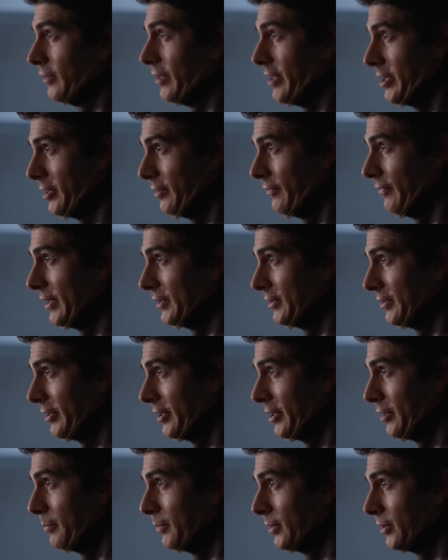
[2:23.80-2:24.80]
You're
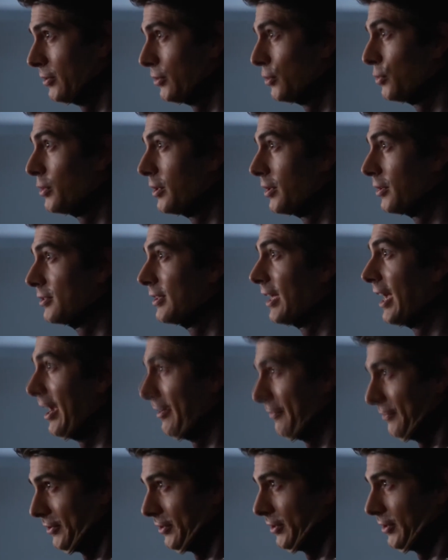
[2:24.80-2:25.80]
talking about a comic
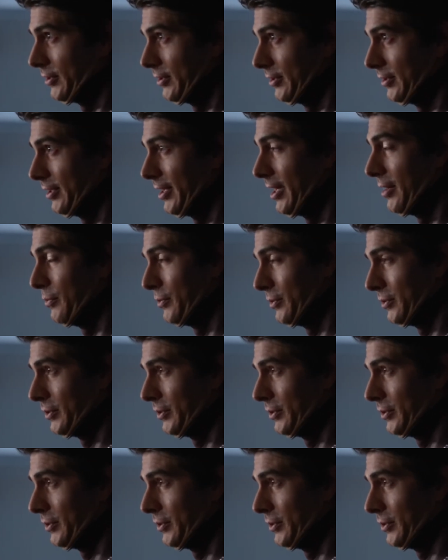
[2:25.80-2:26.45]
book-based show when you went